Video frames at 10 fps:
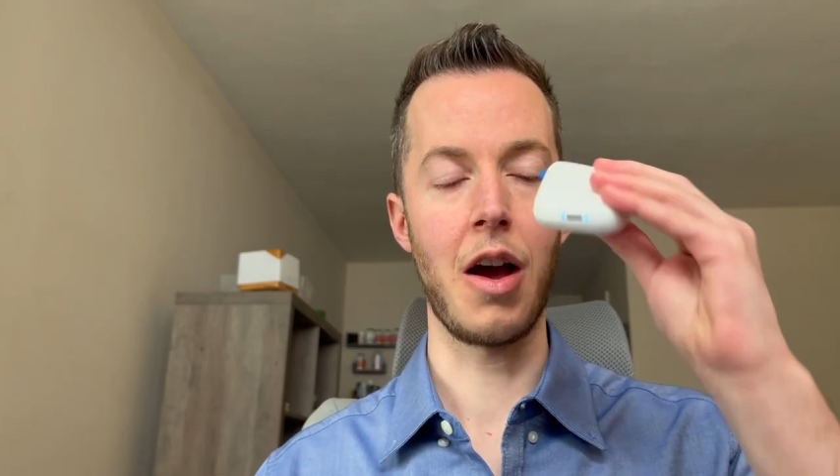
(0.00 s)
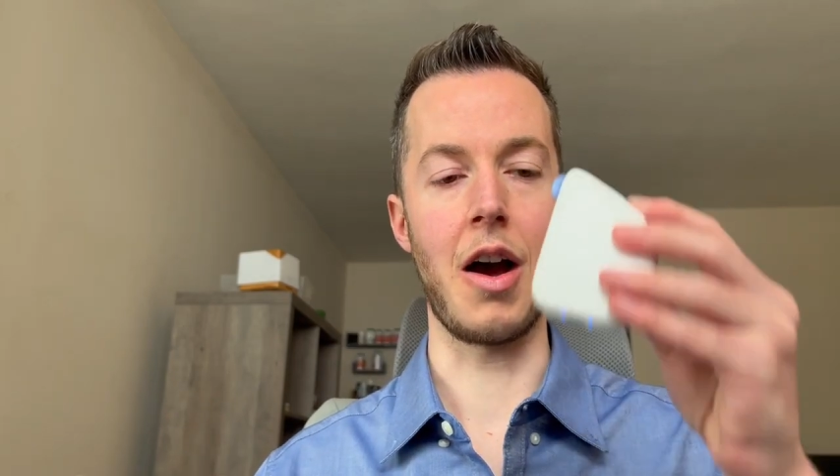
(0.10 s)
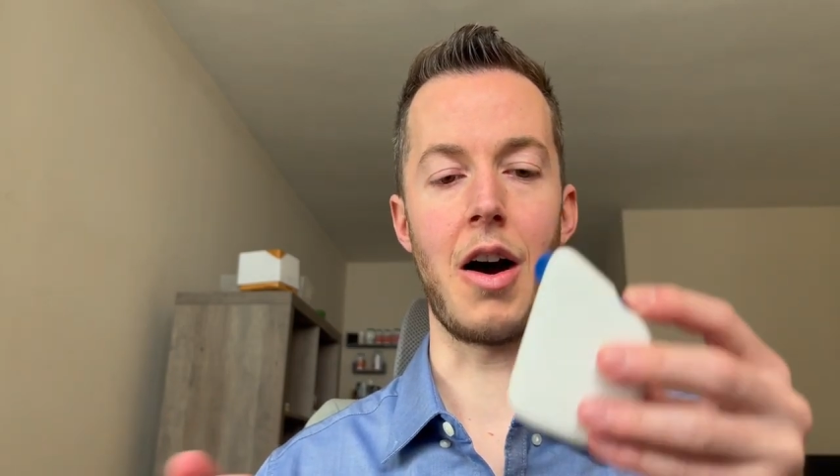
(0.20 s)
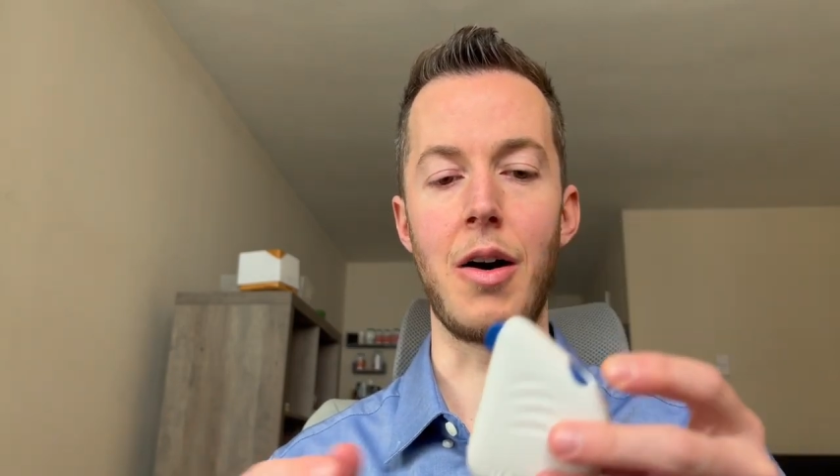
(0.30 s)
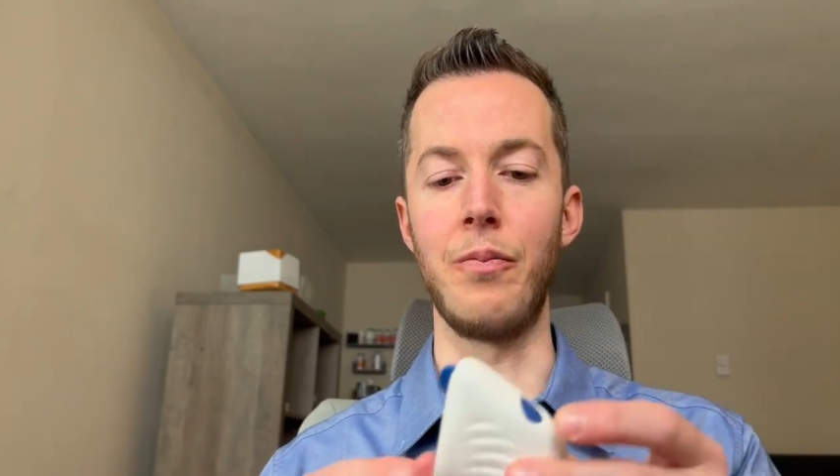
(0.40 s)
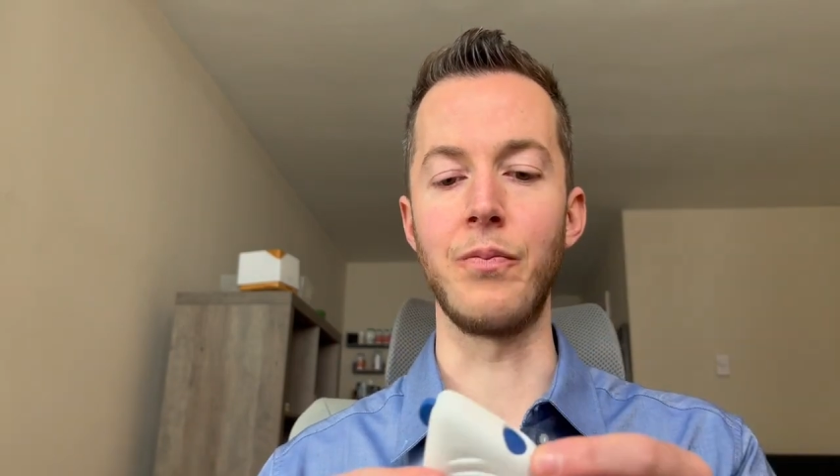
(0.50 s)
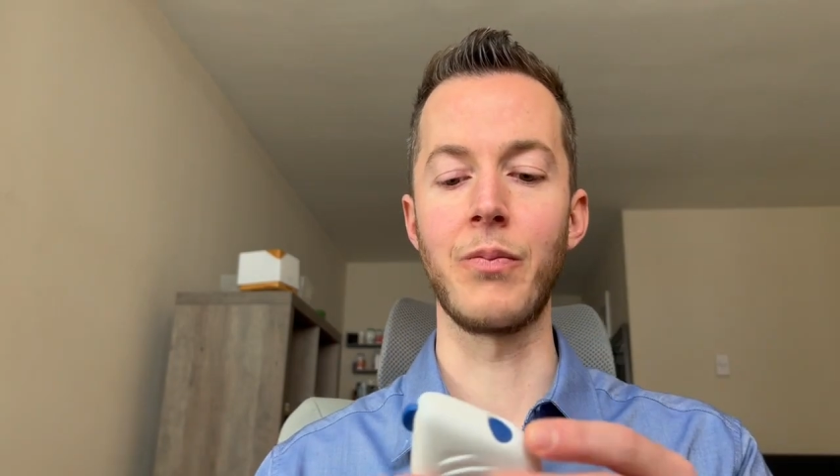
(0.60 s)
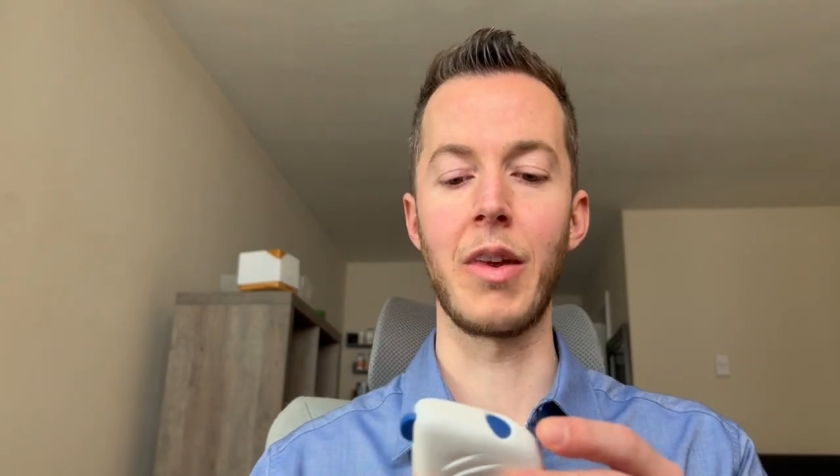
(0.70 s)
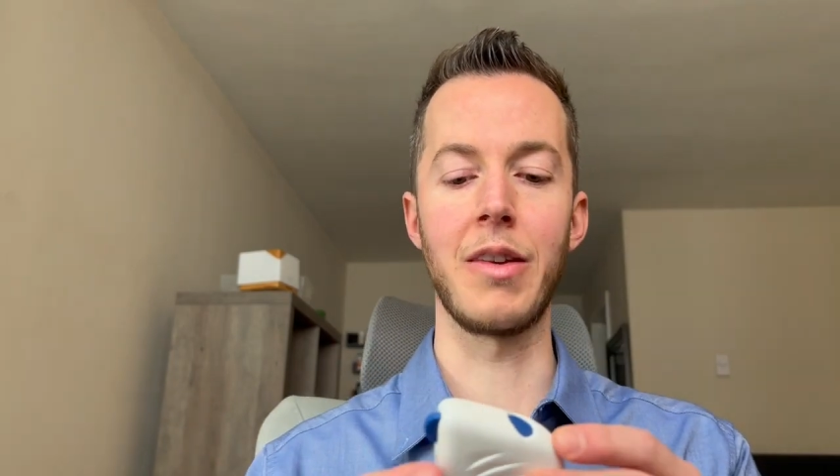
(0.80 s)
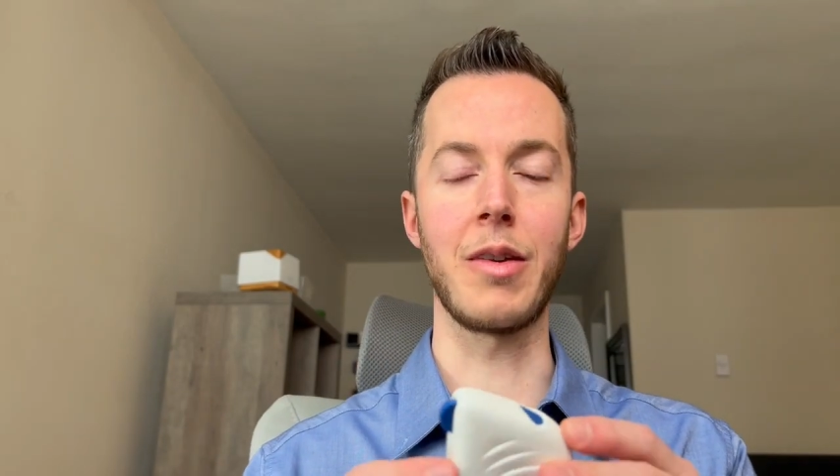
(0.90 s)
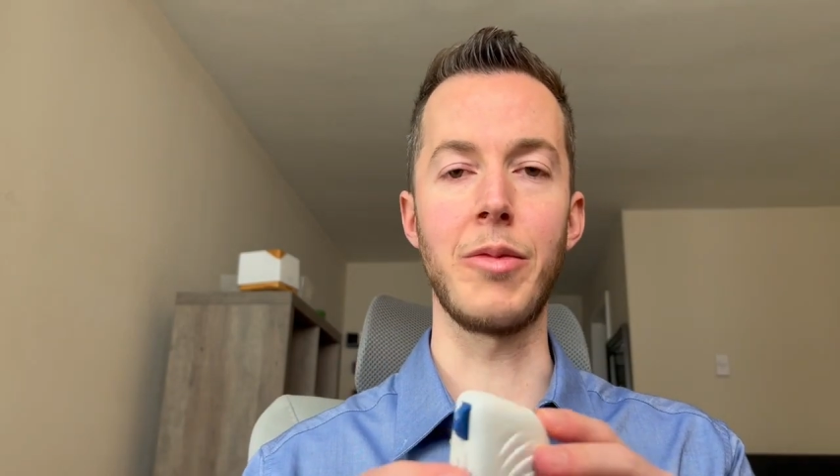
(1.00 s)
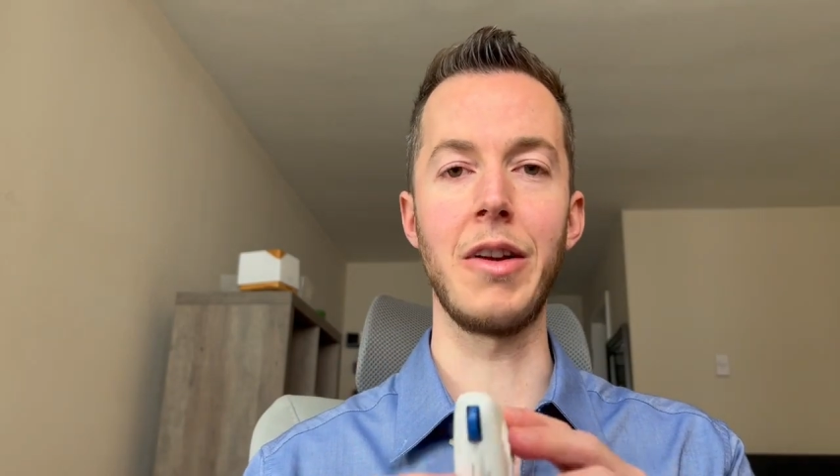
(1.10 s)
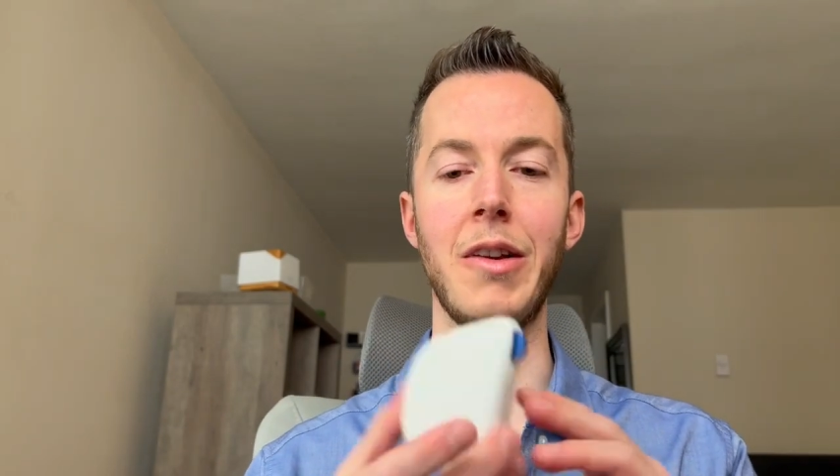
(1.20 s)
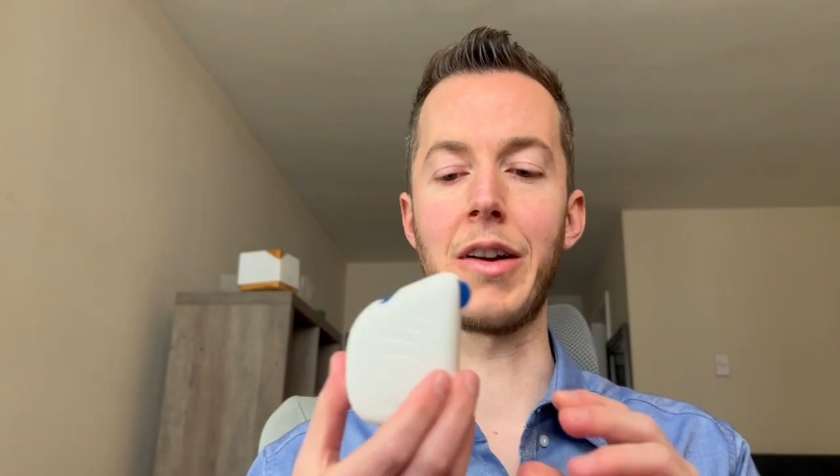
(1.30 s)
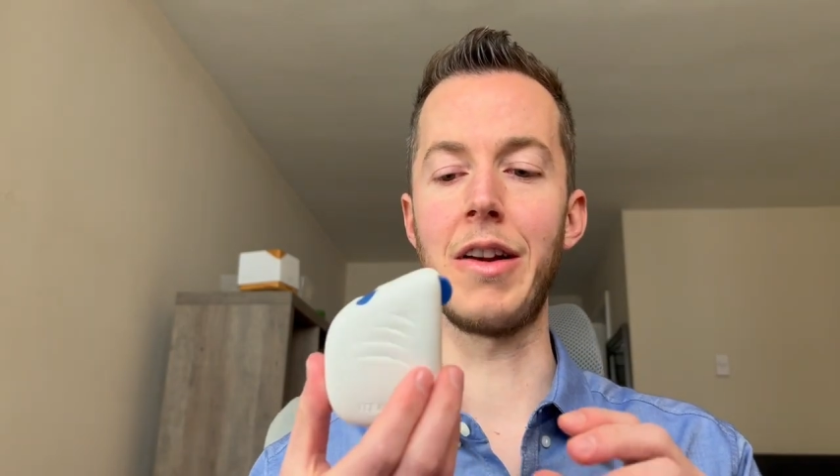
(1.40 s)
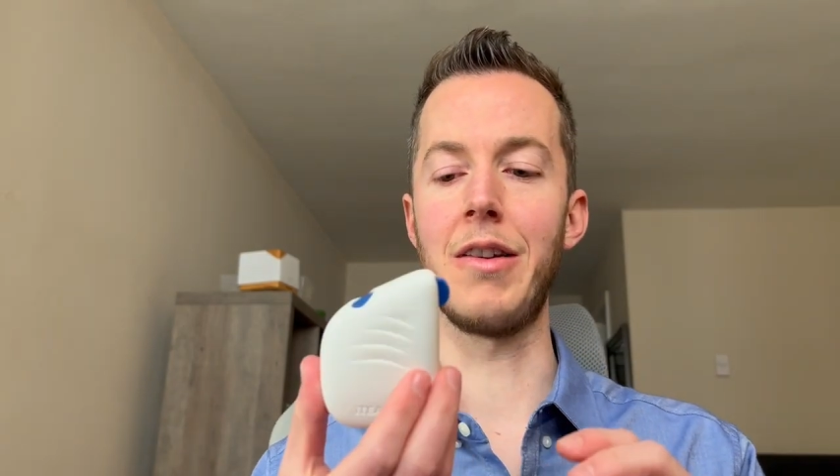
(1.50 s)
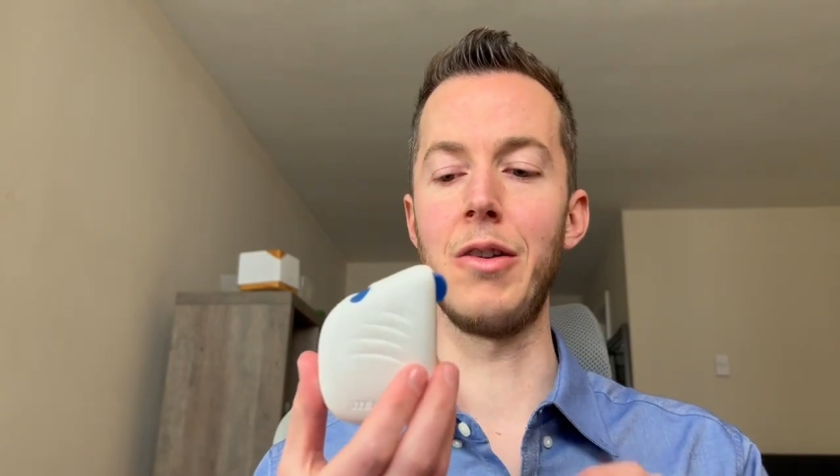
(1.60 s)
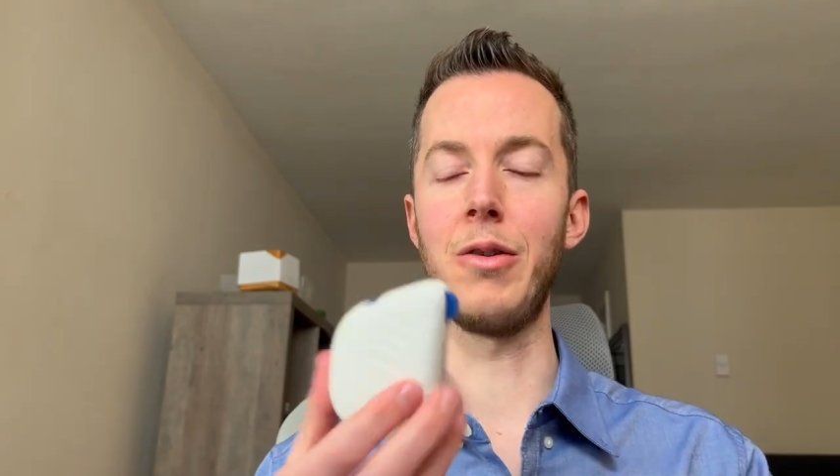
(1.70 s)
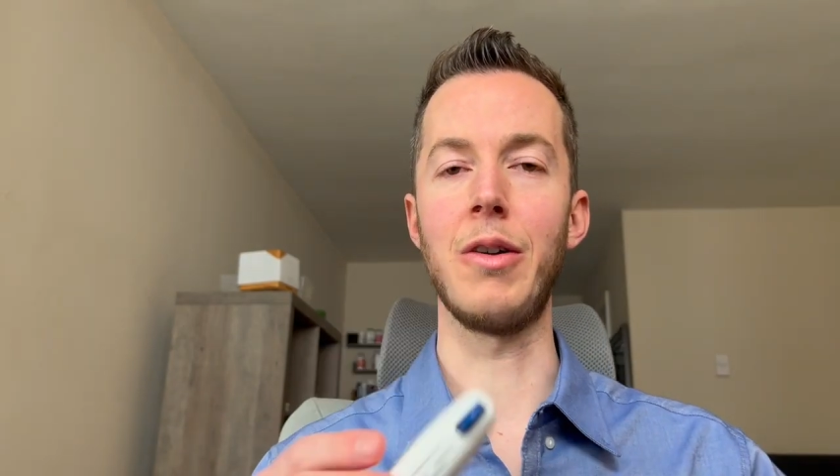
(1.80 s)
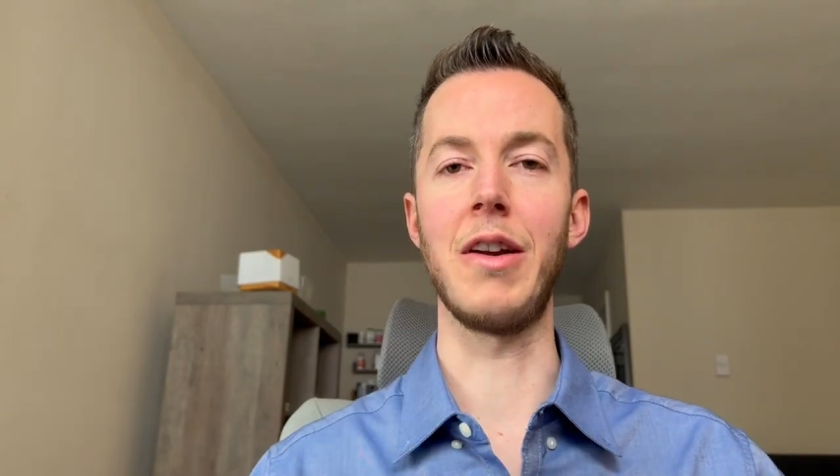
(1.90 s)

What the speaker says: Something to look into.